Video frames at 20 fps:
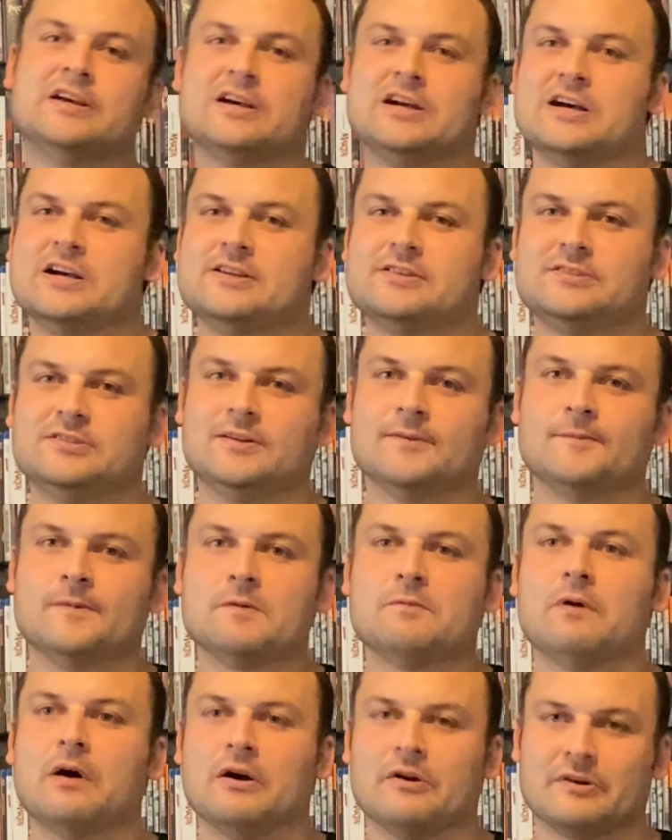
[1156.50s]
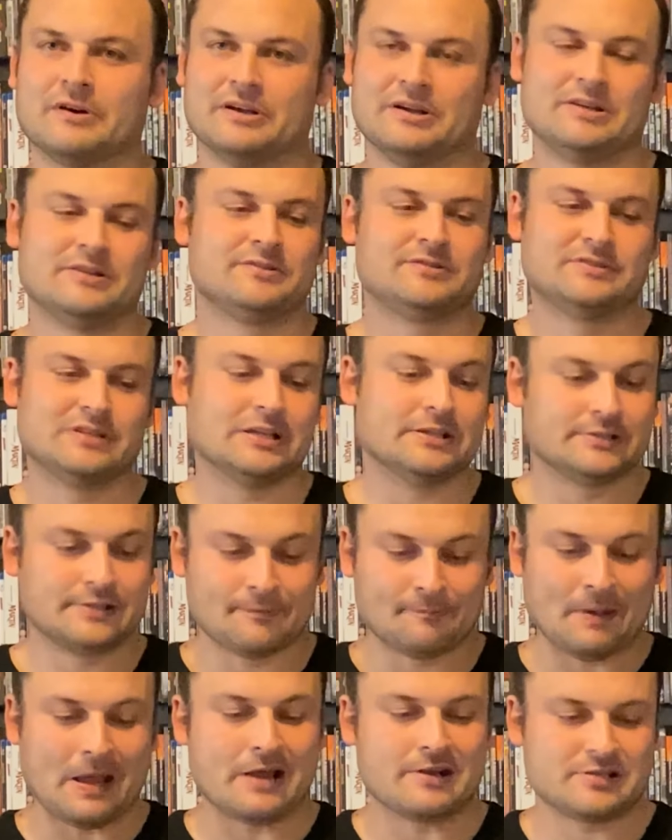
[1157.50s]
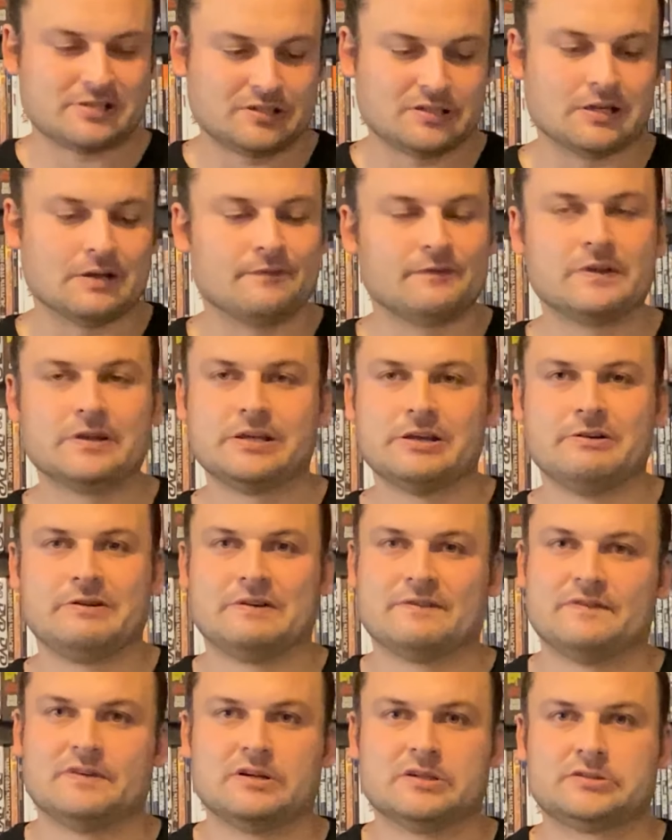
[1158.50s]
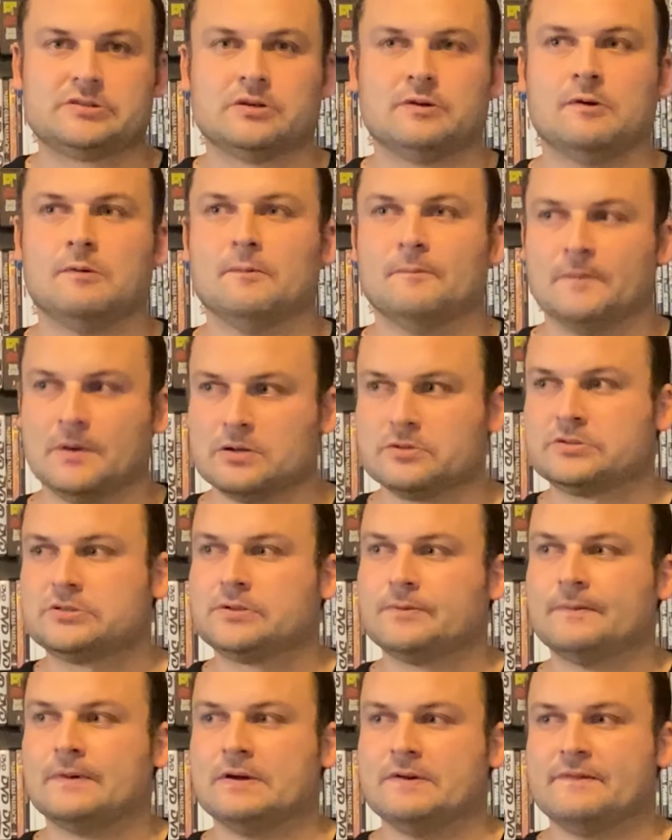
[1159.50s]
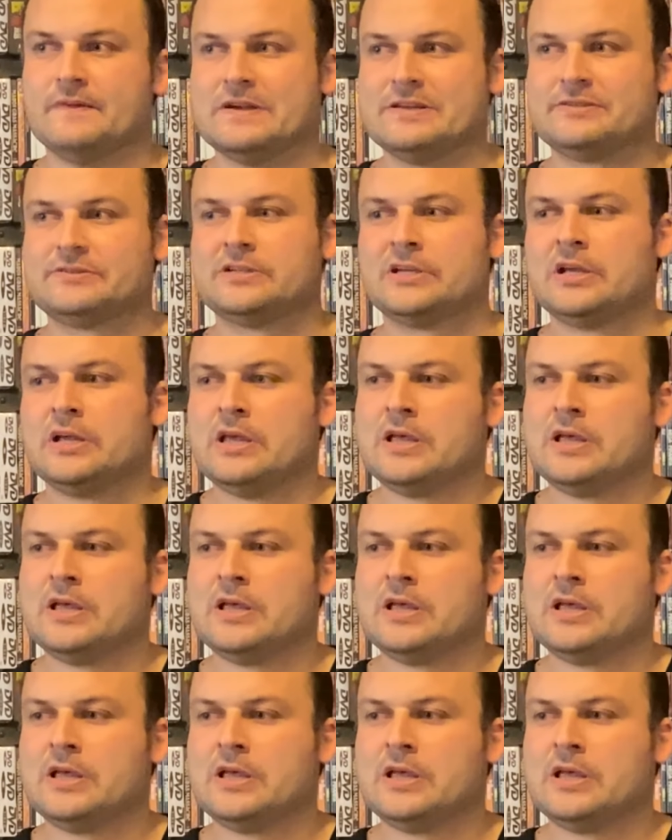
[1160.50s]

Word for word: as number one, as as the best of the Universal monster movies.